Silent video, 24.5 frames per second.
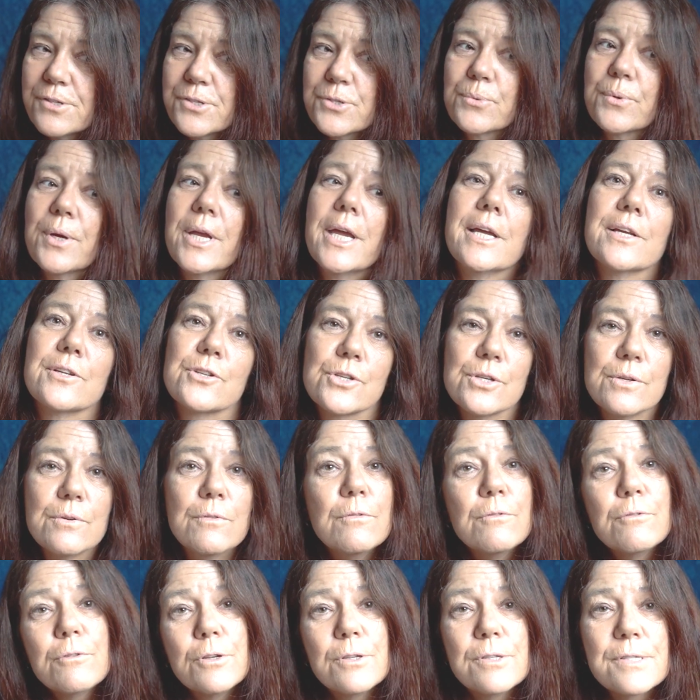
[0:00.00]
reaction,
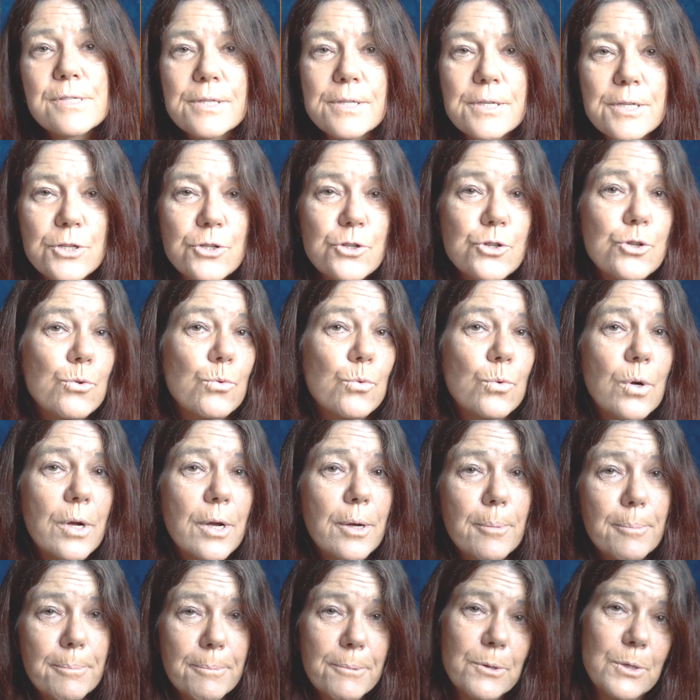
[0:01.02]
first initial
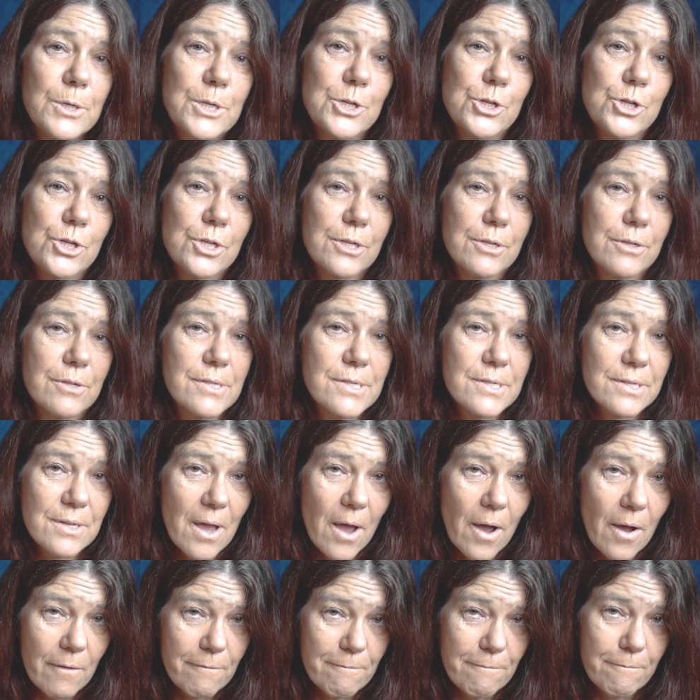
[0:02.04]
impressions
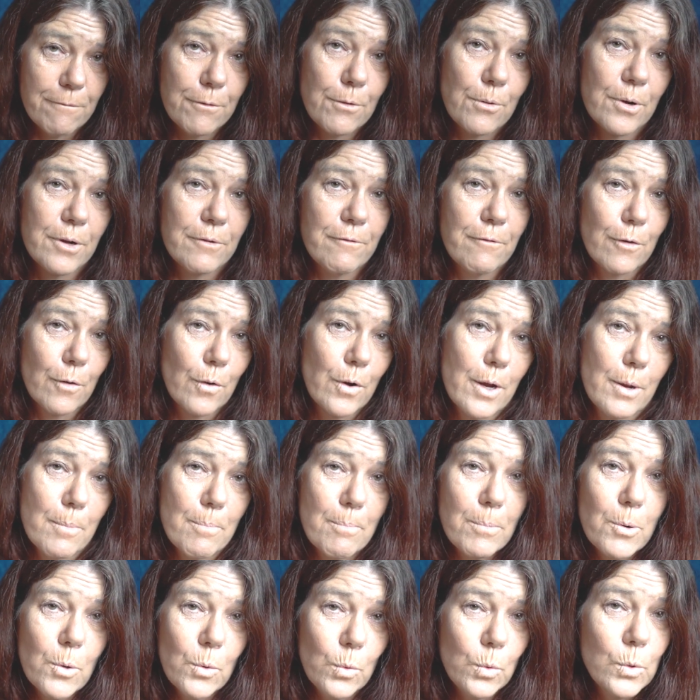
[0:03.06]
are very, very
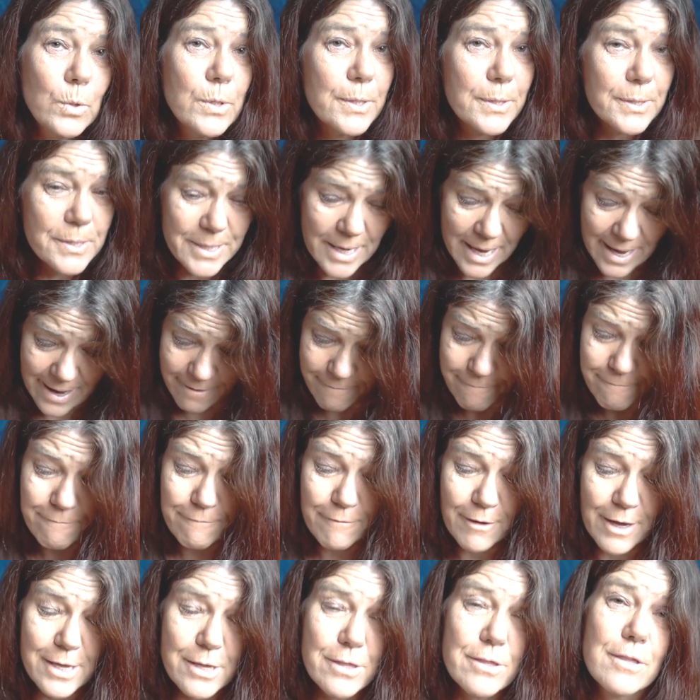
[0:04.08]
important. Have
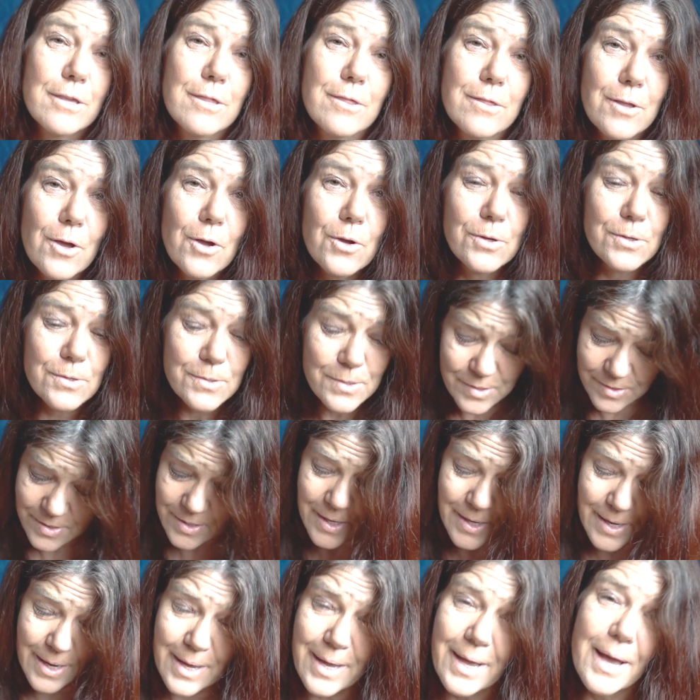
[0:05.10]
faith in those.
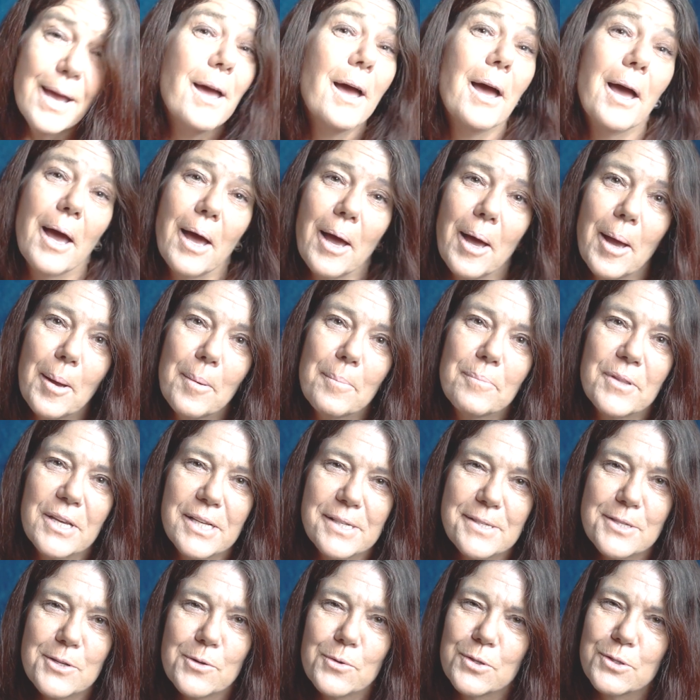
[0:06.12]

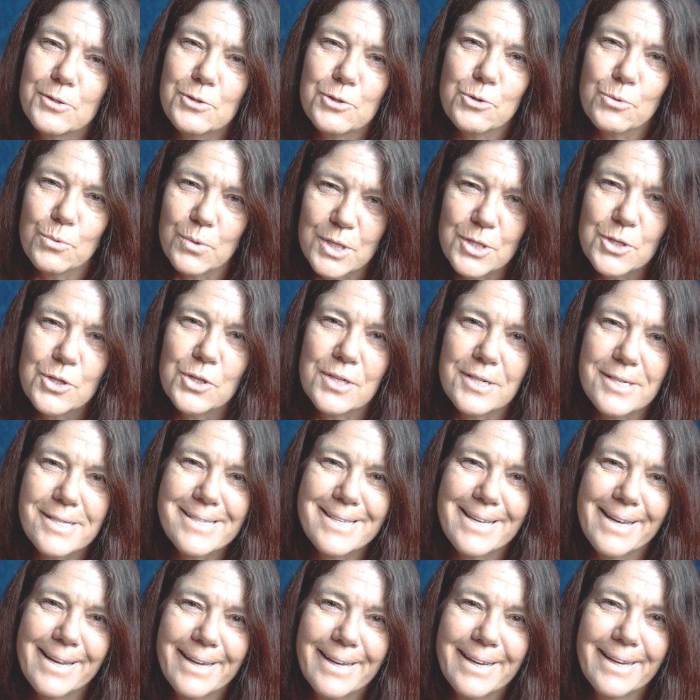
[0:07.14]
That's your intuition
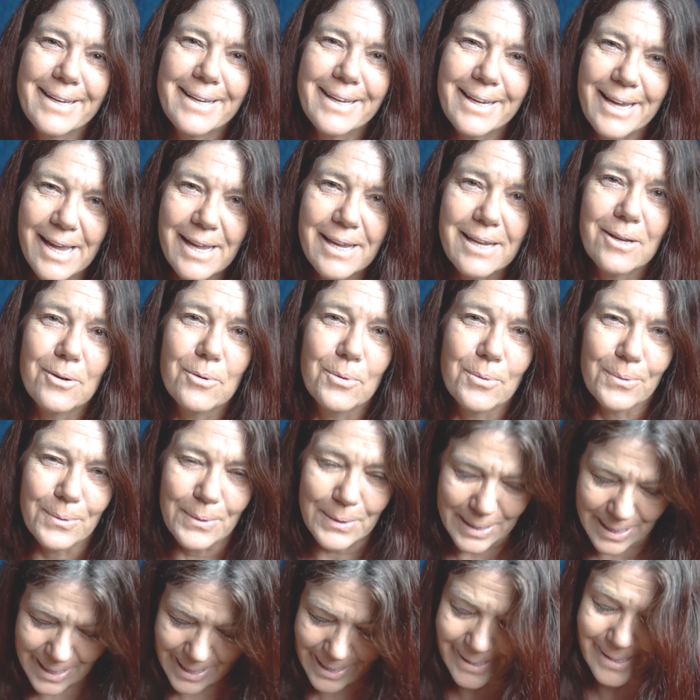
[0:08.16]
saying yay or
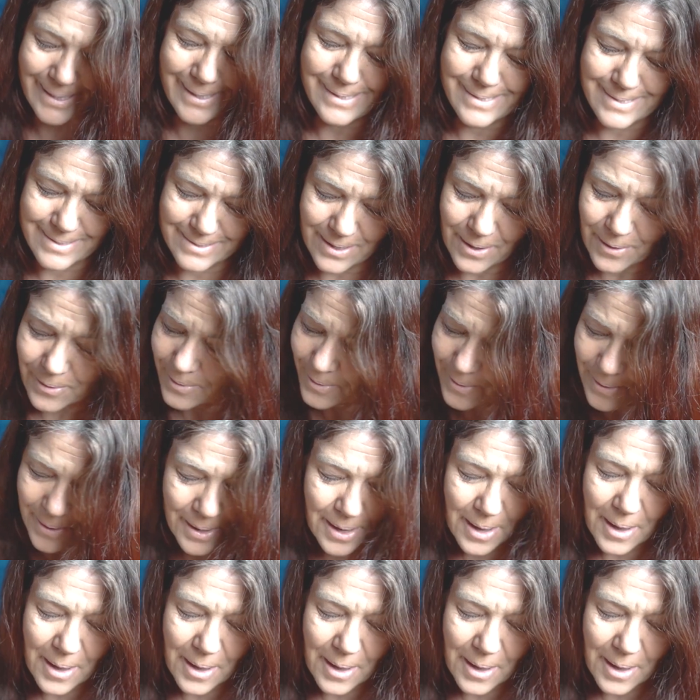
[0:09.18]
nay. So,